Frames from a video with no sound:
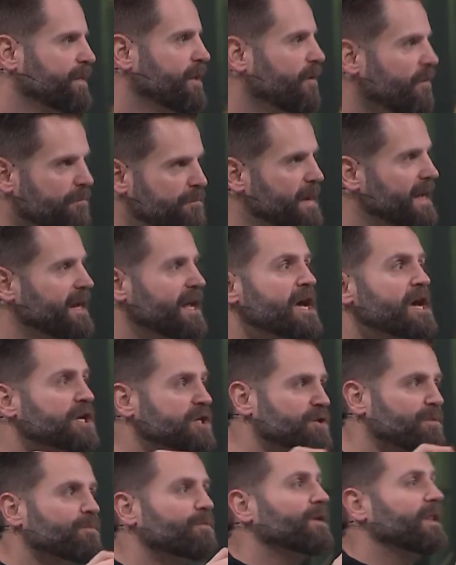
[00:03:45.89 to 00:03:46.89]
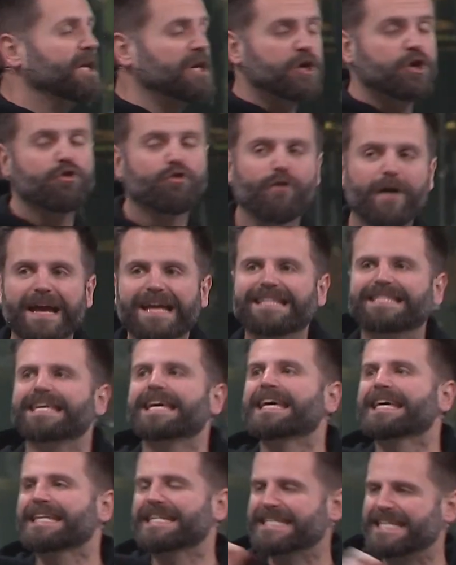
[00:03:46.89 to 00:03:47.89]
There have been some really great
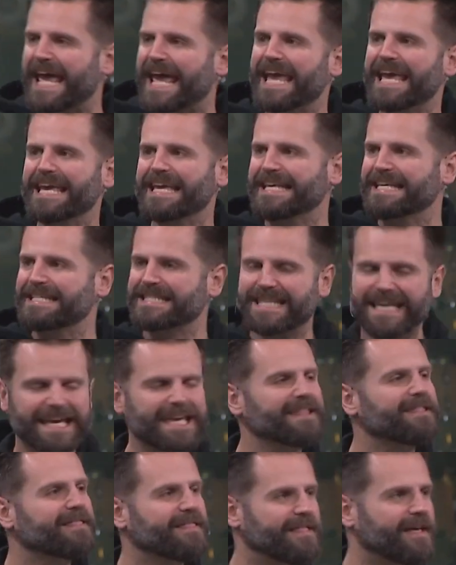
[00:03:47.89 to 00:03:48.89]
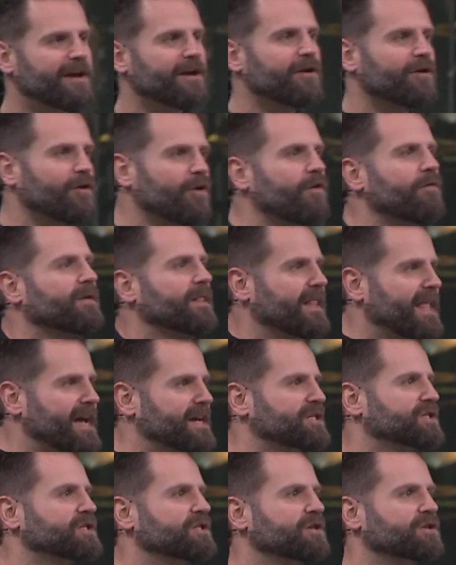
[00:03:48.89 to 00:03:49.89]
days in there over the
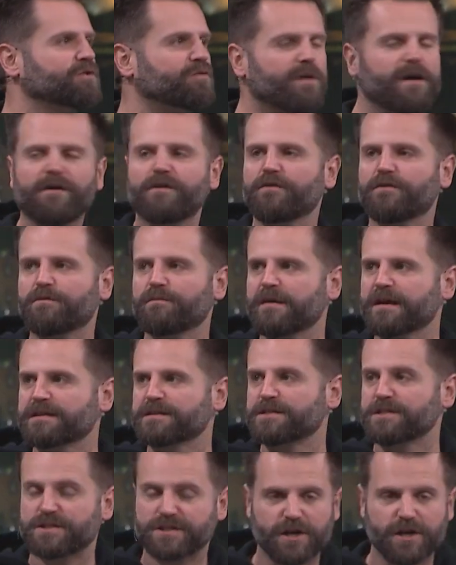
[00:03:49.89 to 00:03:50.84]
last 12 months.